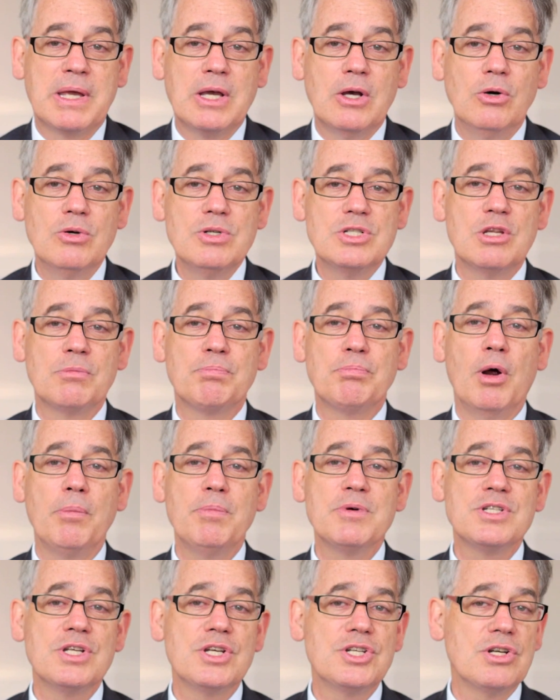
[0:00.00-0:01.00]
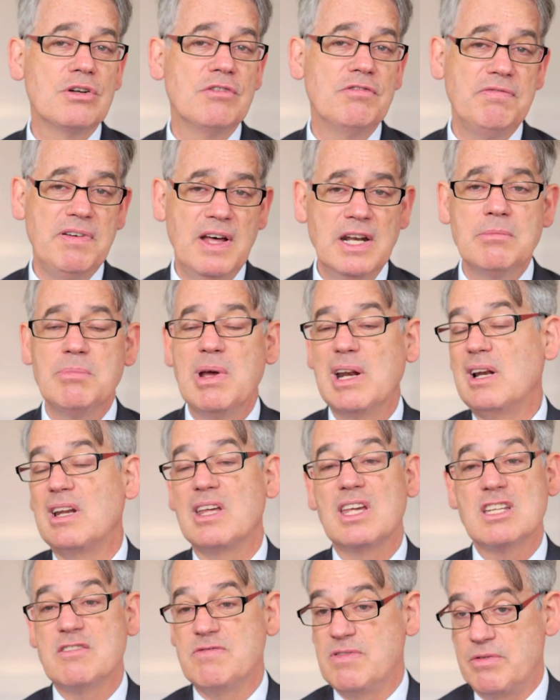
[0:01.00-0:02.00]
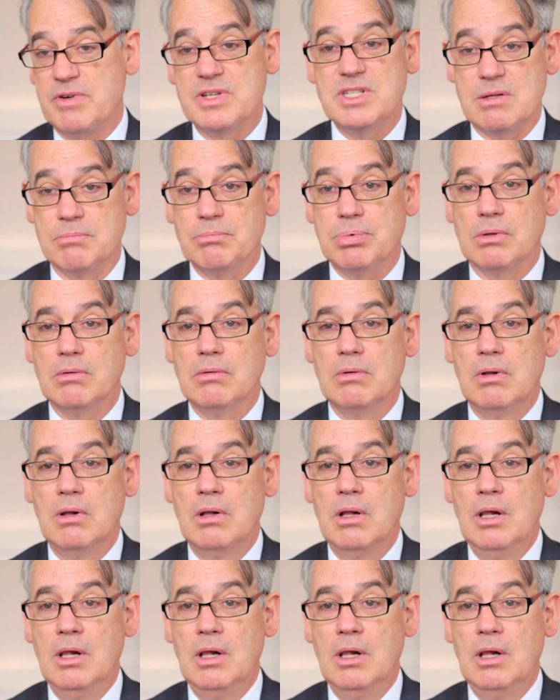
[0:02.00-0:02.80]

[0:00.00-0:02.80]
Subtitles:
because the proposition fundamentally is very simple.